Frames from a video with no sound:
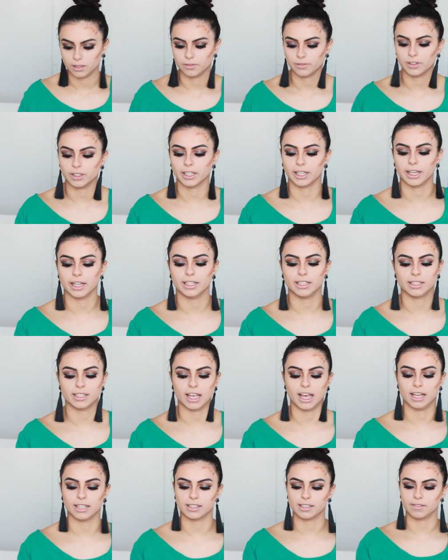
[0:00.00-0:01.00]
feel like I need to
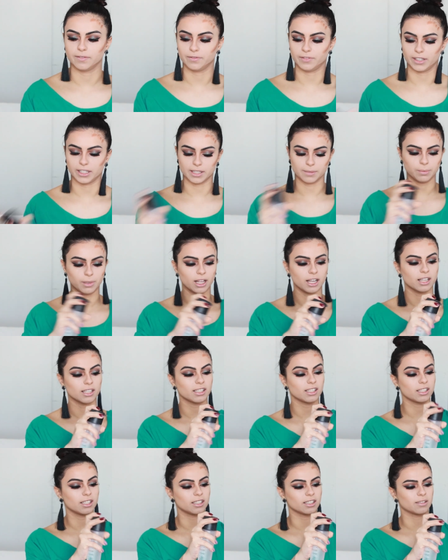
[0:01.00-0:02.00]
add some Fix
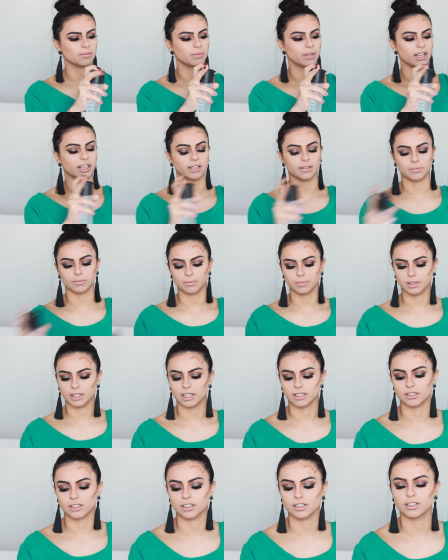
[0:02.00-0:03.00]
Plus because my
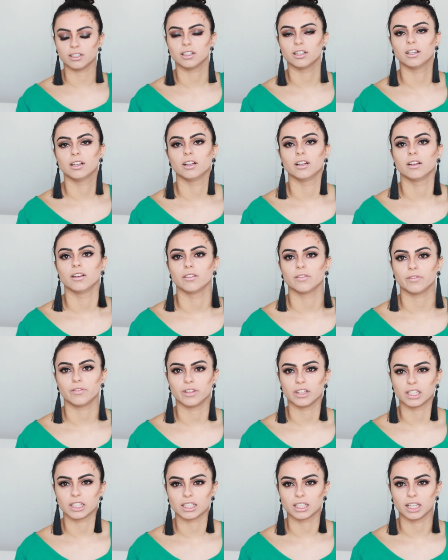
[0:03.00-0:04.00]
blender
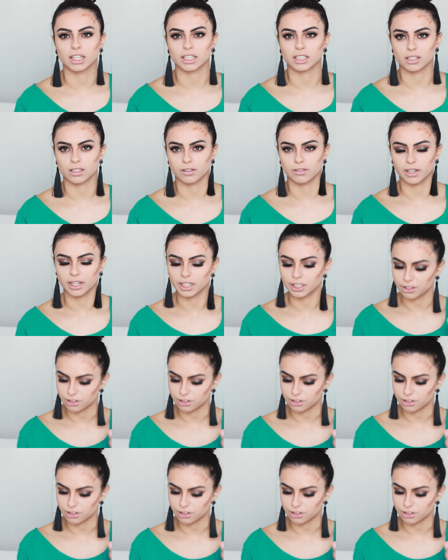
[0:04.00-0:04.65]
feels like it's already